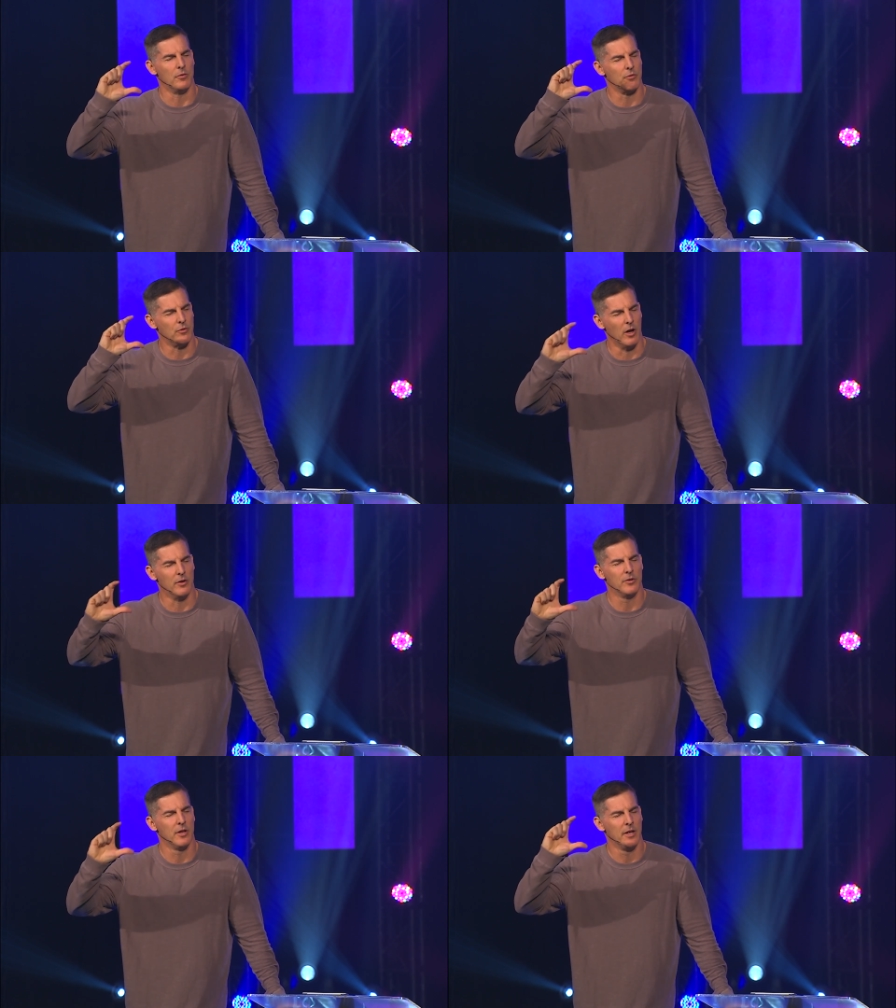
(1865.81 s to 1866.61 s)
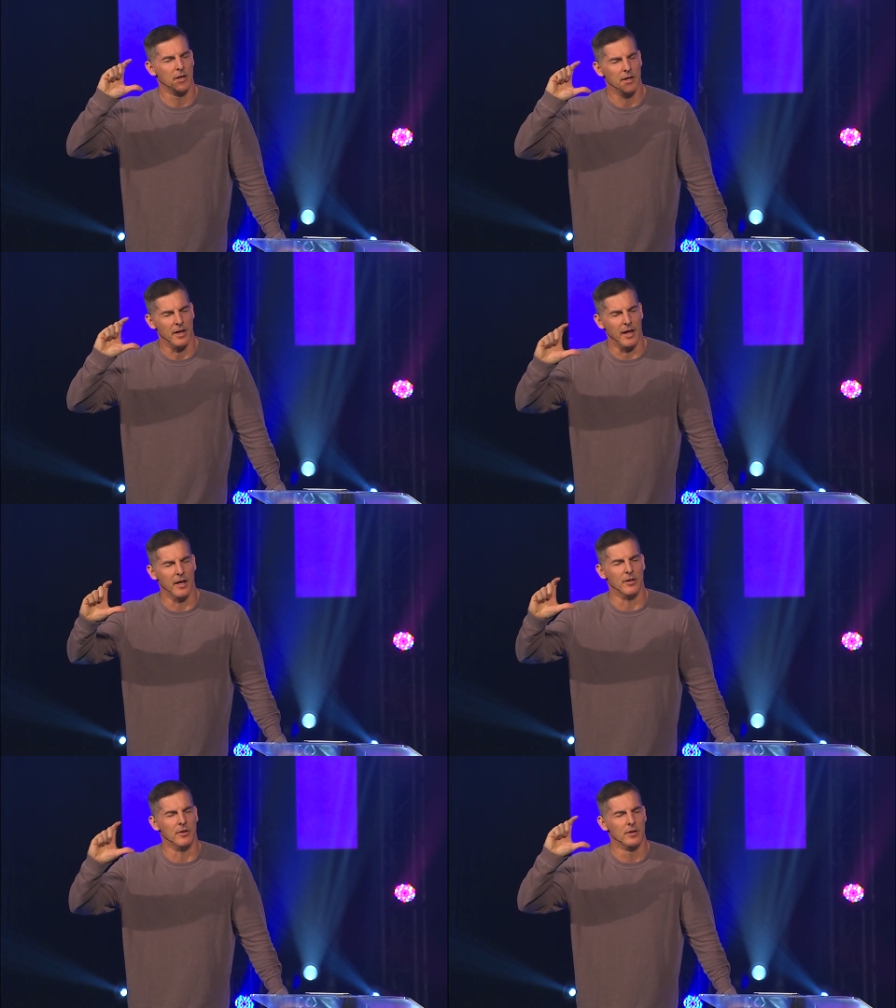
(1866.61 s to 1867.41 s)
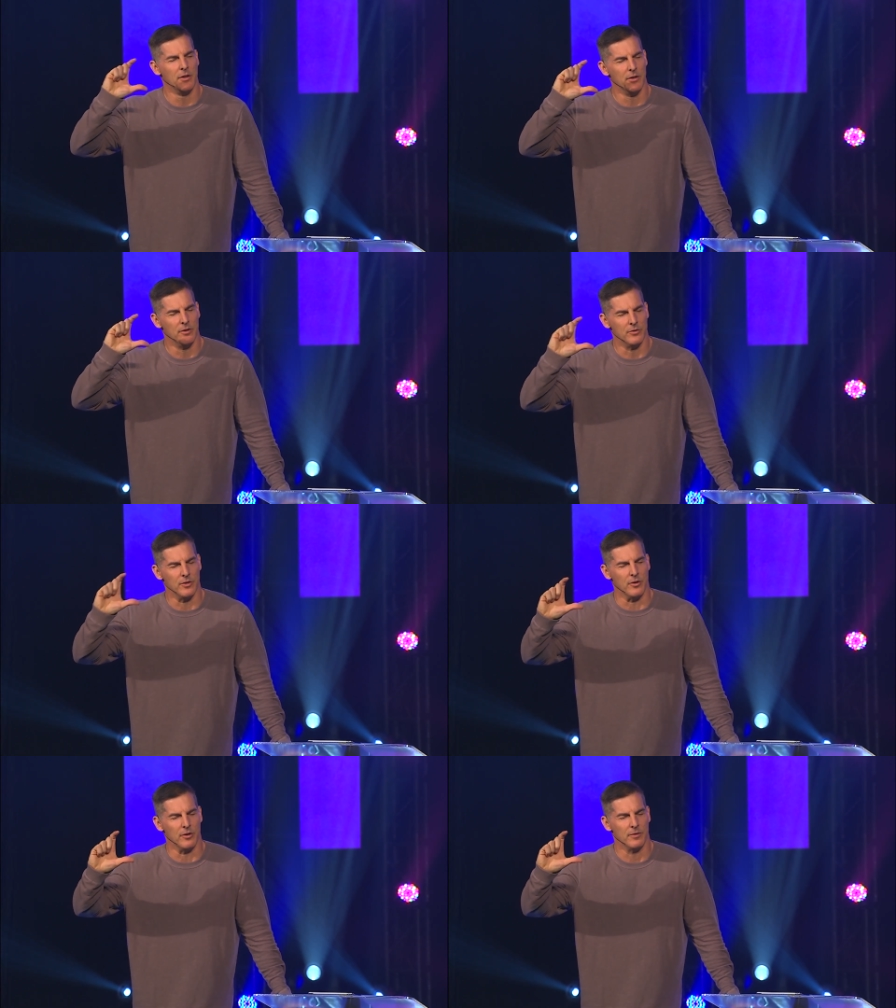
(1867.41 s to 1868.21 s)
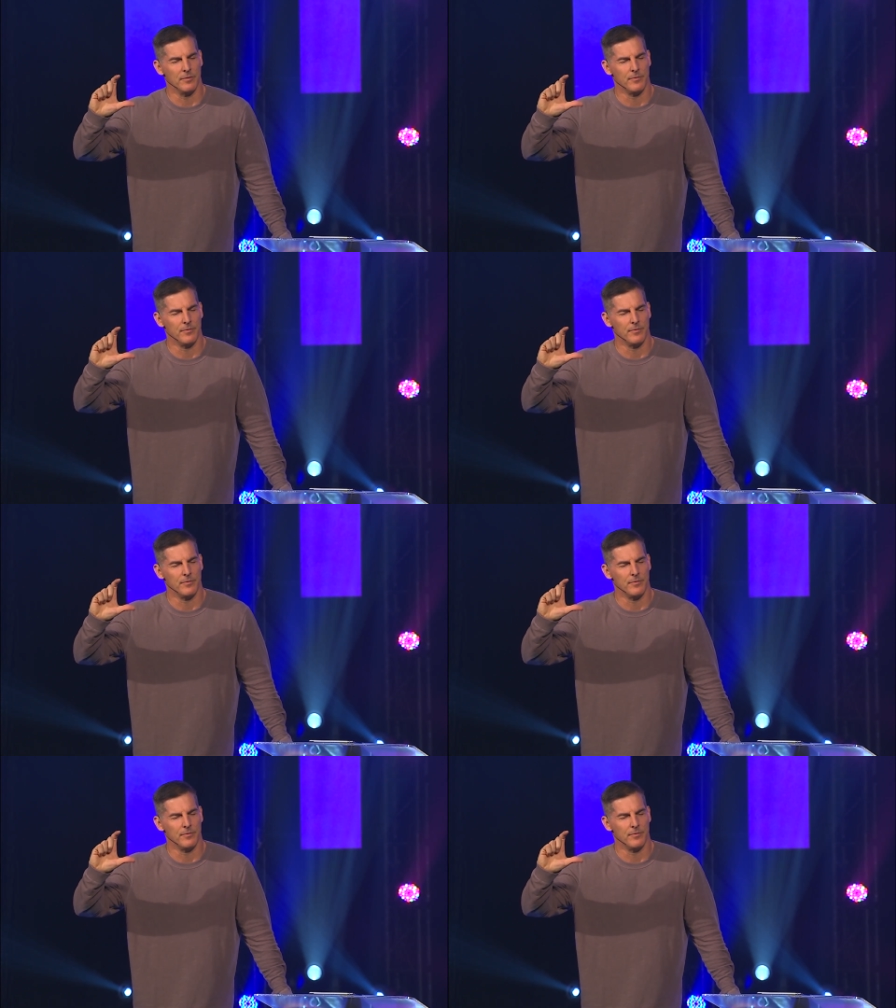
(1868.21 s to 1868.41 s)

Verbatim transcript: front and center